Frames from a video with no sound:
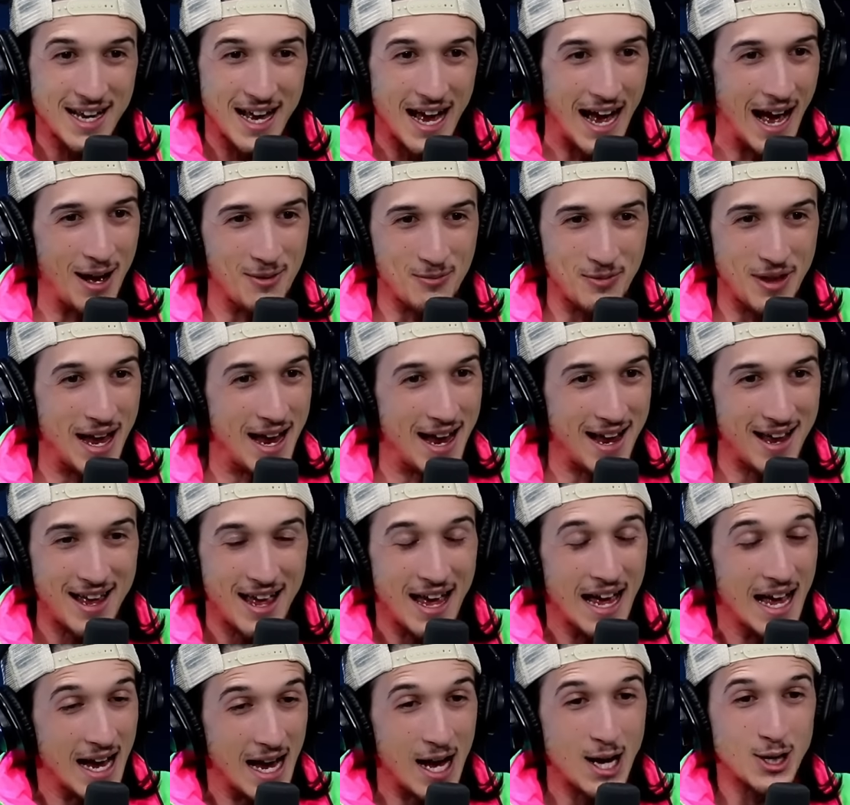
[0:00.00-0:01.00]
I'm there.
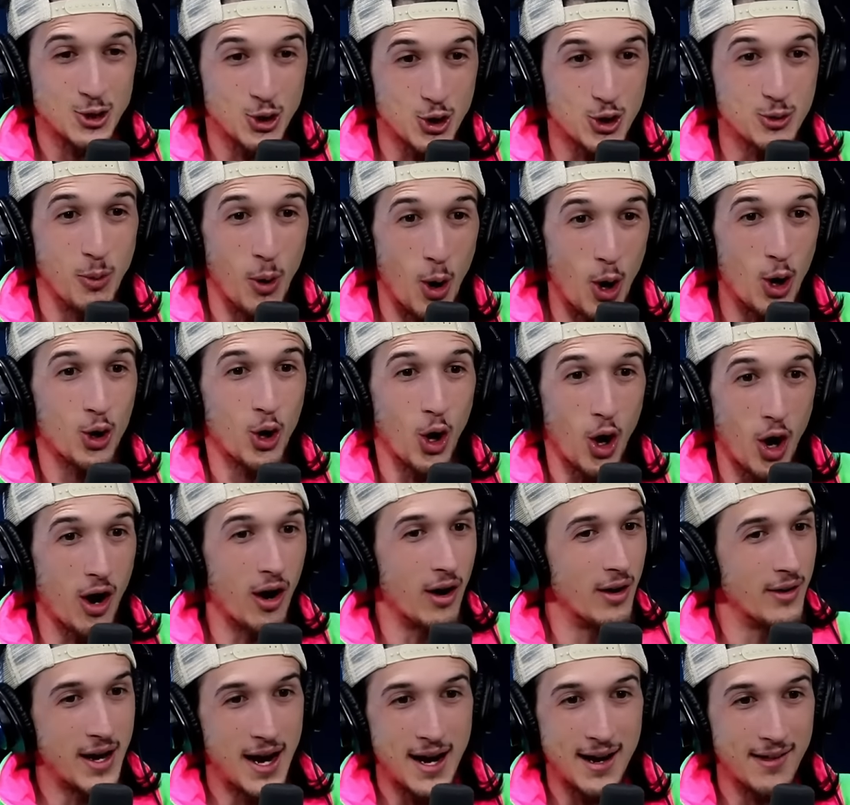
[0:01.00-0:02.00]
That's a small
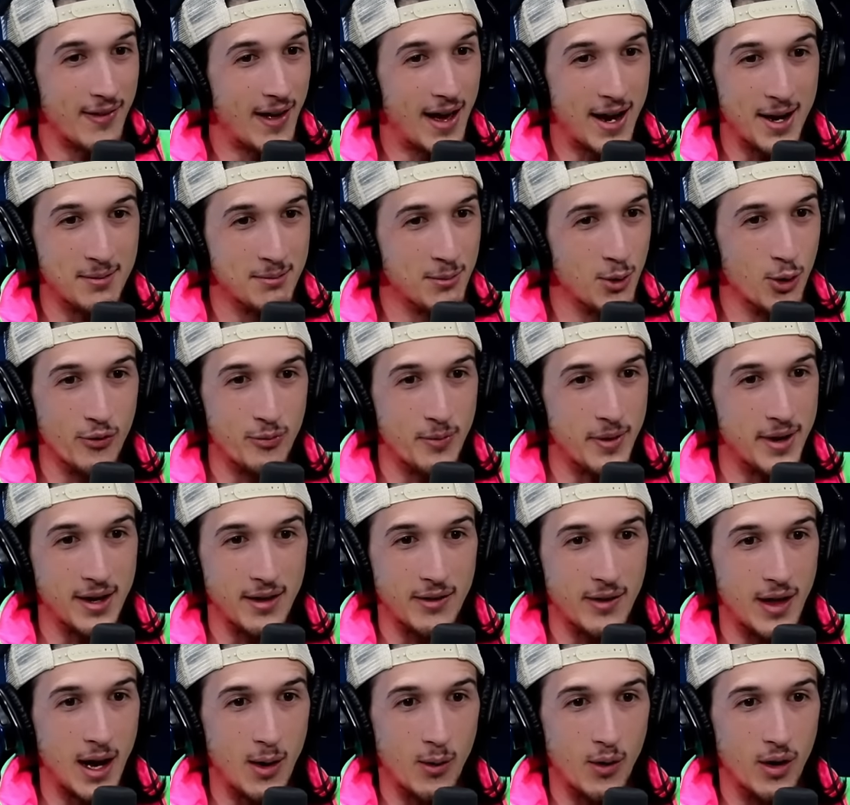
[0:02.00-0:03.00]
car. Not yeah. a lot of movement in that no.